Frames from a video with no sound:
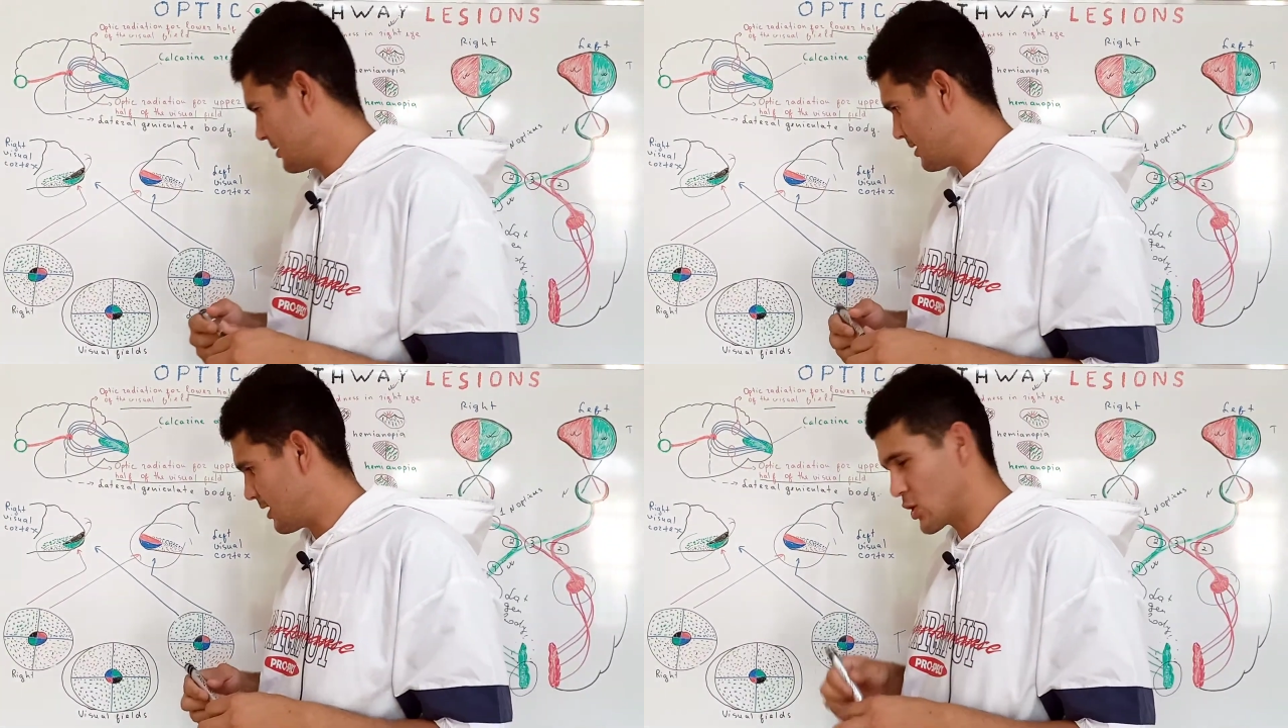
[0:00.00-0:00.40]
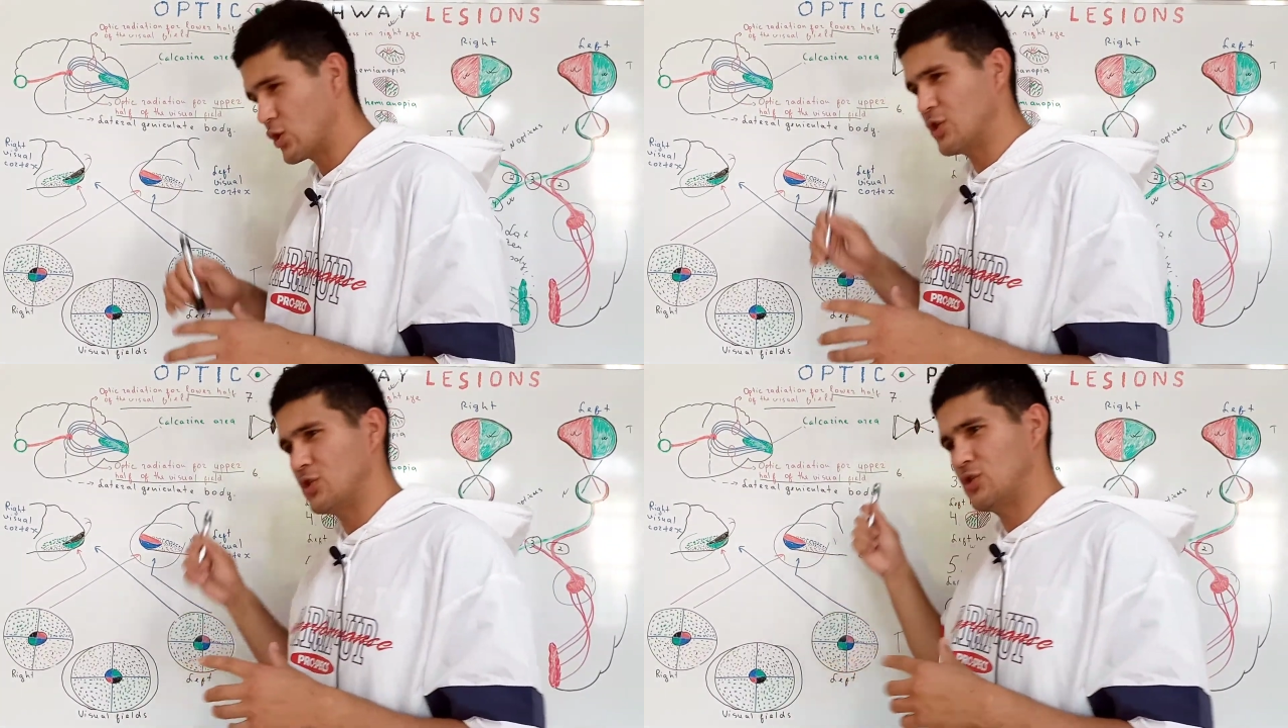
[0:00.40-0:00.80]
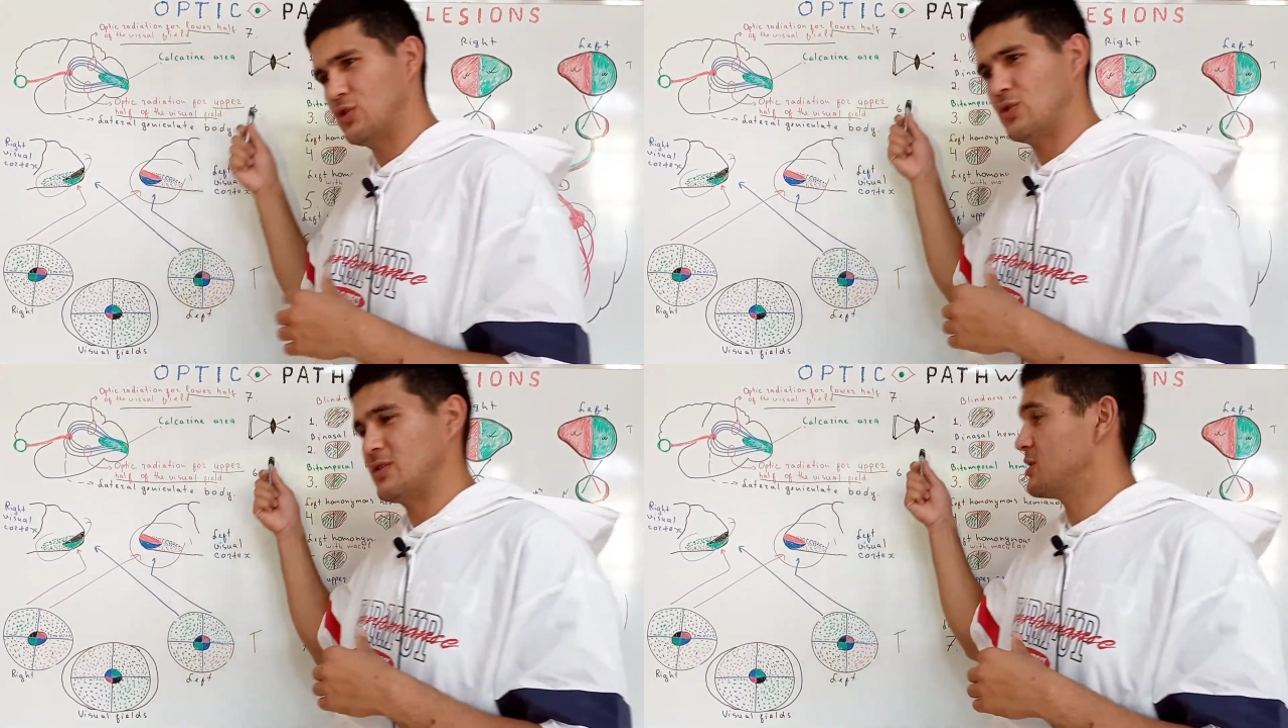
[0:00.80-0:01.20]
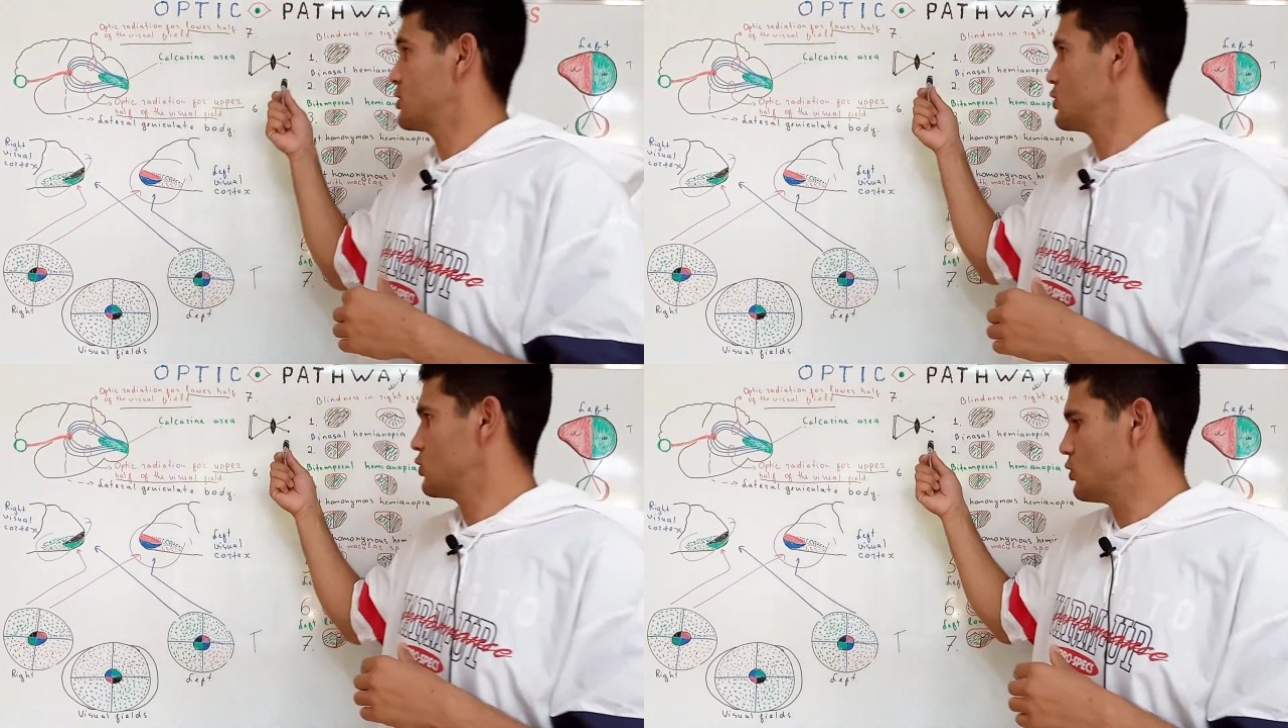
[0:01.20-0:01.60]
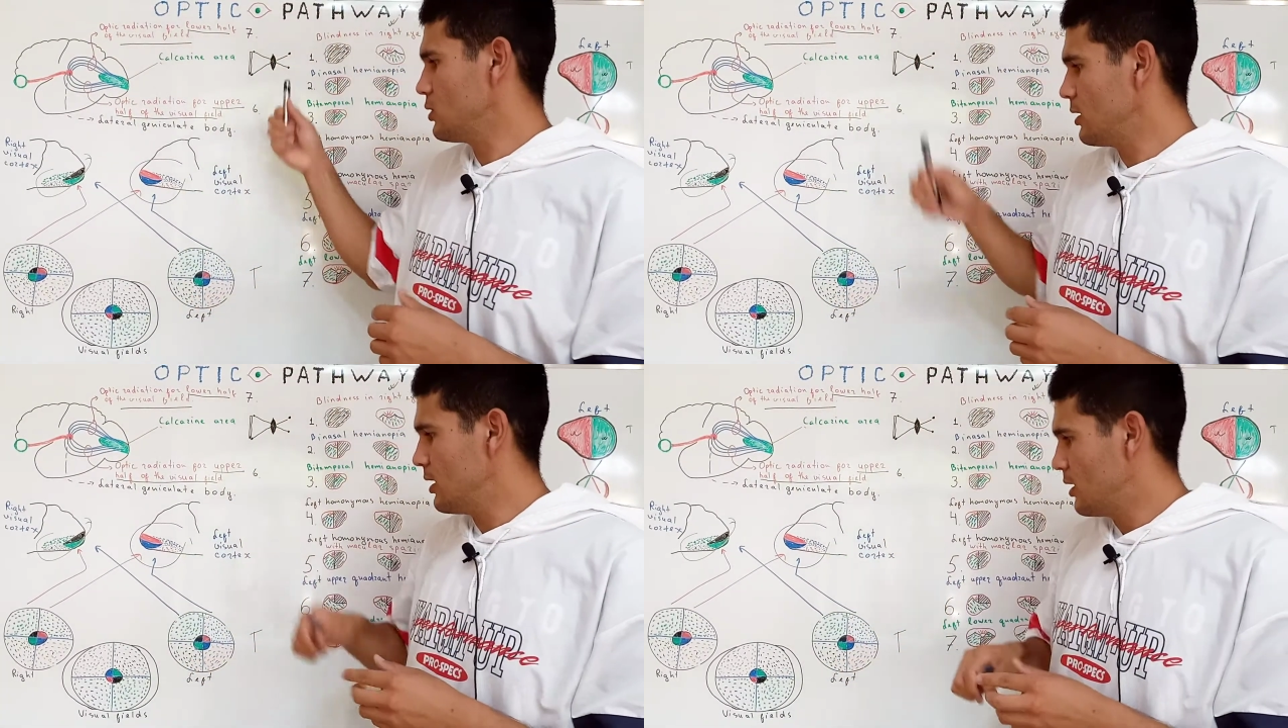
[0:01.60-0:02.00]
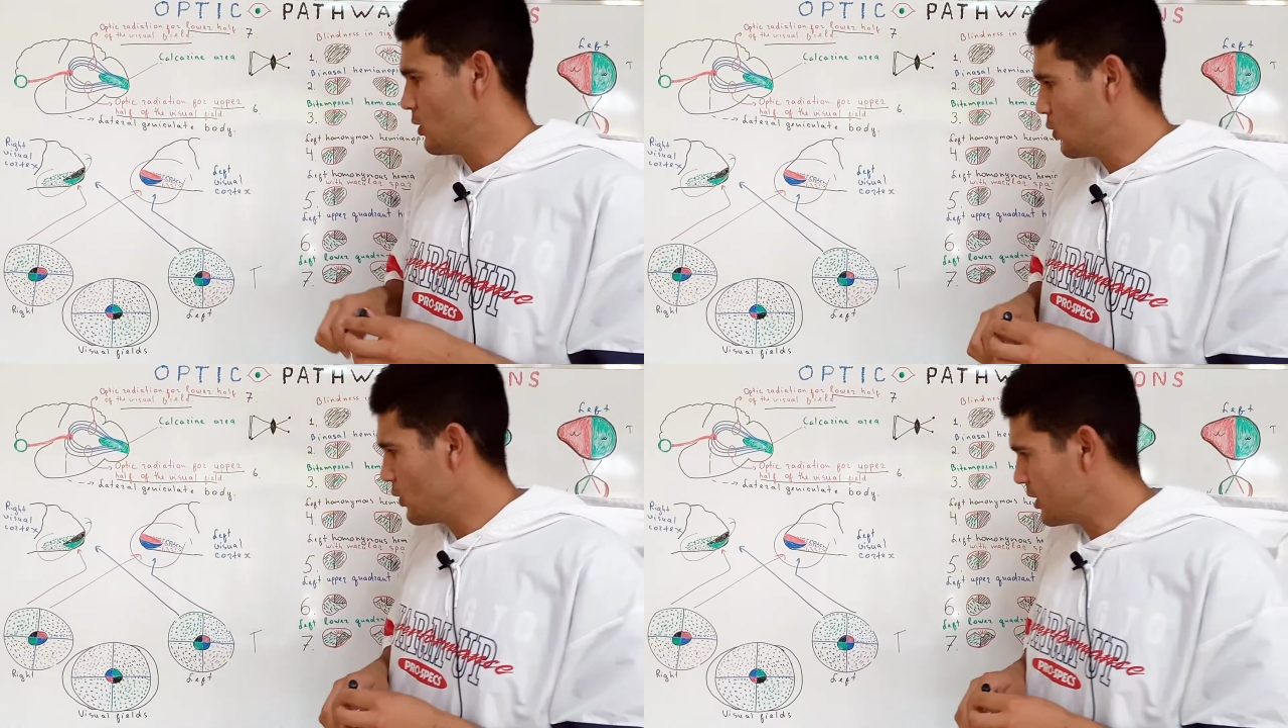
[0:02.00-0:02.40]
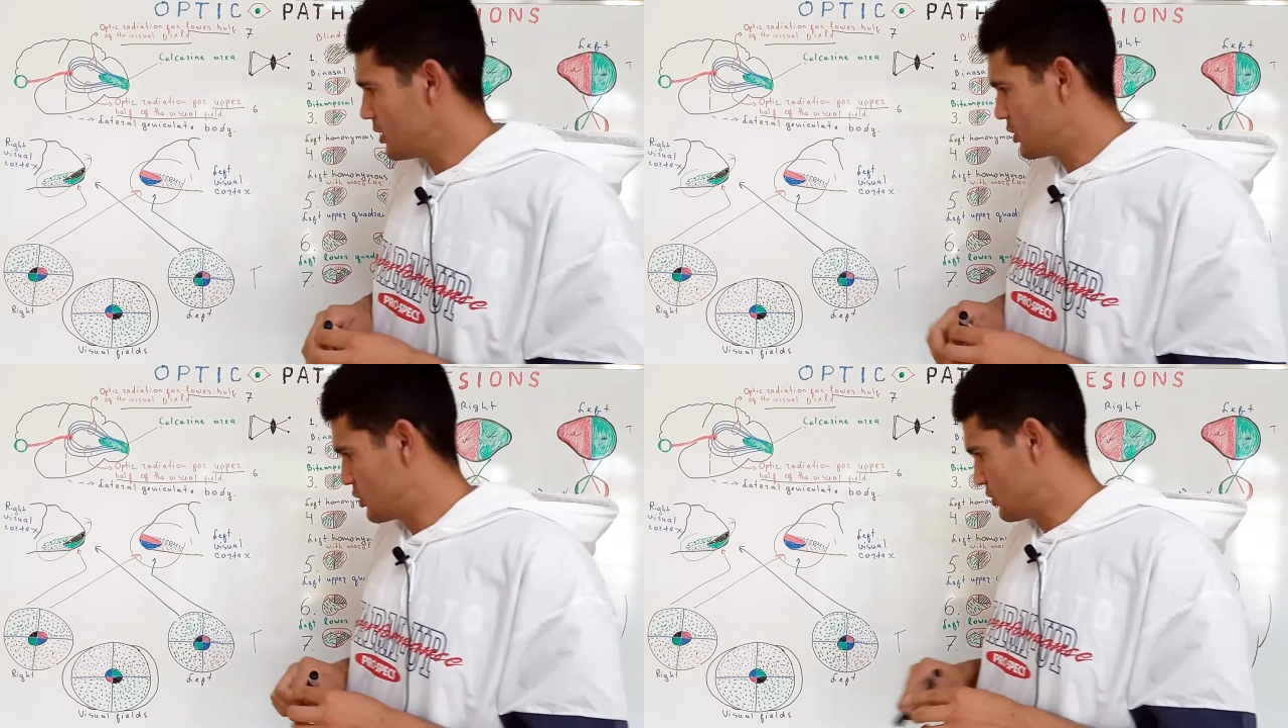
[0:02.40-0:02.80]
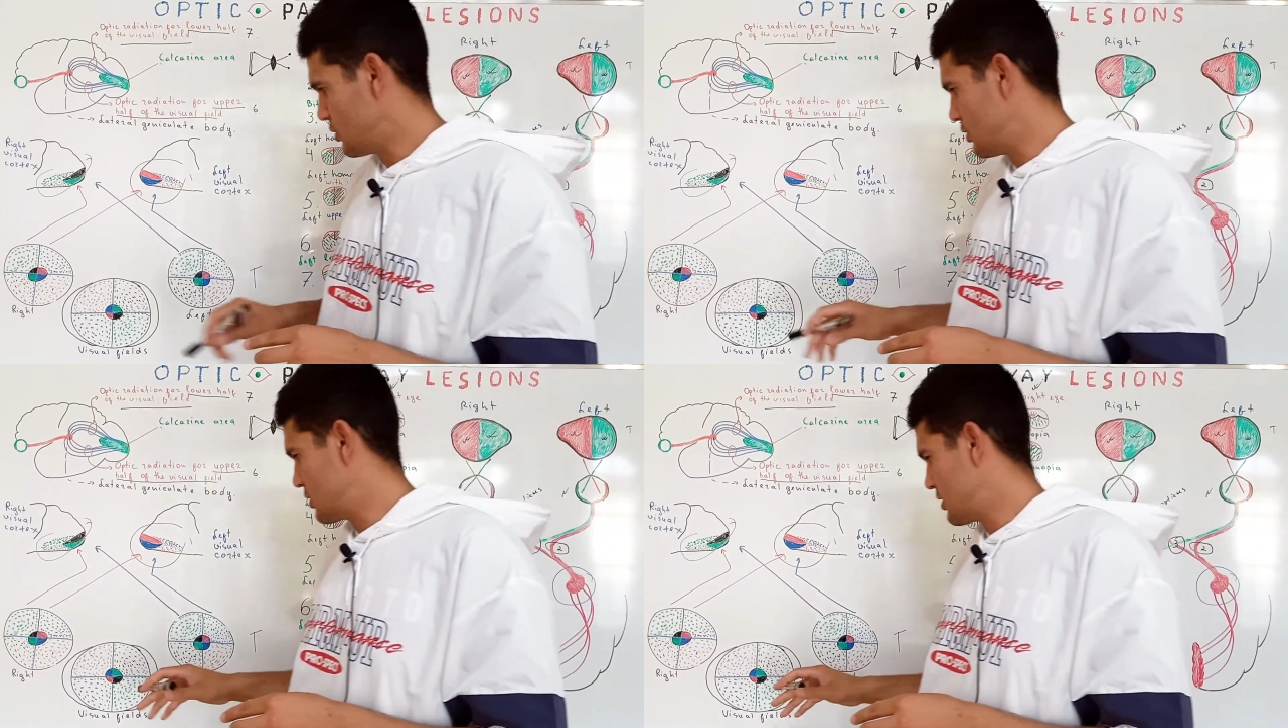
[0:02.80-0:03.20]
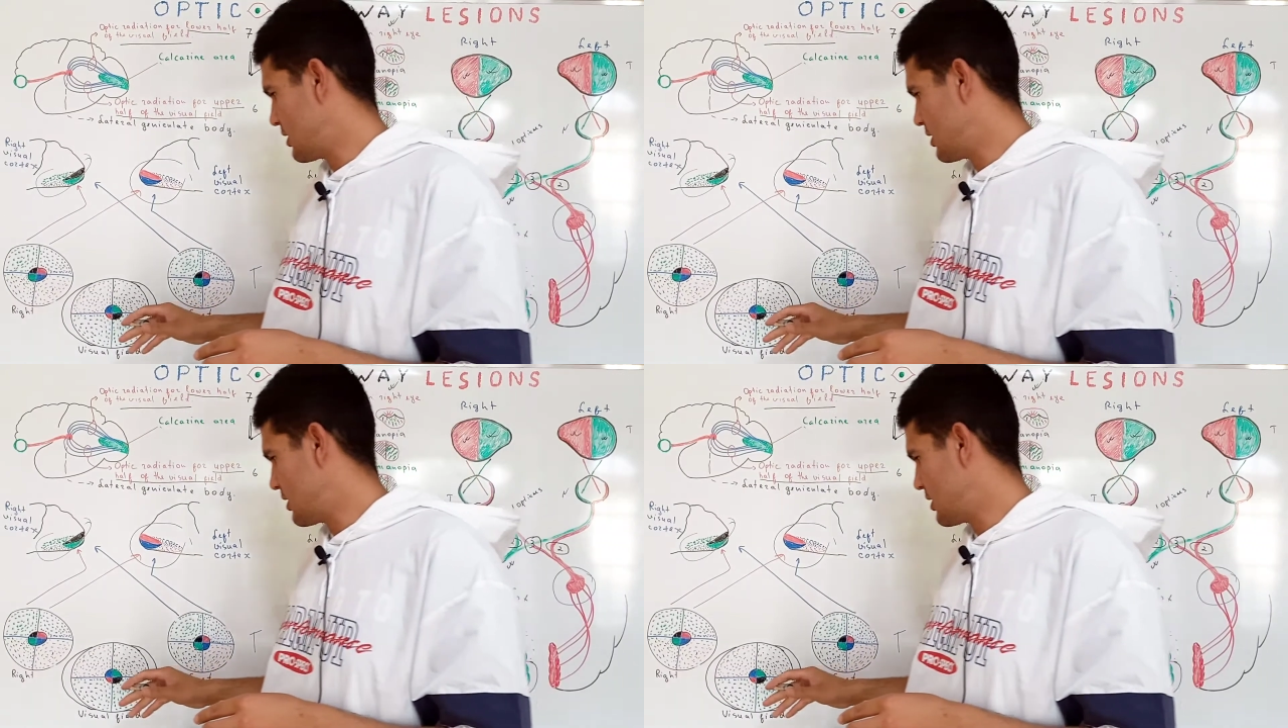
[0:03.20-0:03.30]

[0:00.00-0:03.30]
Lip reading: according to this rule, we should